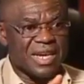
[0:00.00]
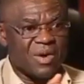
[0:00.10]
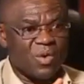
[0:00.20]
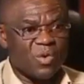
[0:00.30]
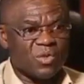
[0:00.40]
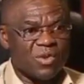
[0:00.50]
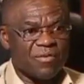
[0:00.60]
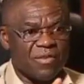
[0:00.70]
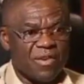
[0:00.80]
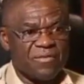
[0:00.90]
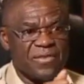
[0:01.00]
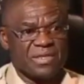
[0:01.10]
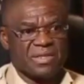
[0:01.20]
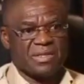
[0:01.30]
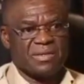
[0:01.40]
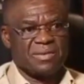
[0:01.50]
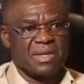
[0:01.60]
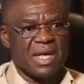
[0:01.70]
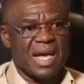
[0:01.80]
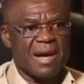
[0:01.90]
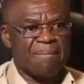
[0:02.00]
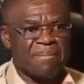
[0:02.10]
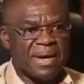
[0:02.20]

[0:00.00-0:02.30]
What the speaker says: their oath of office and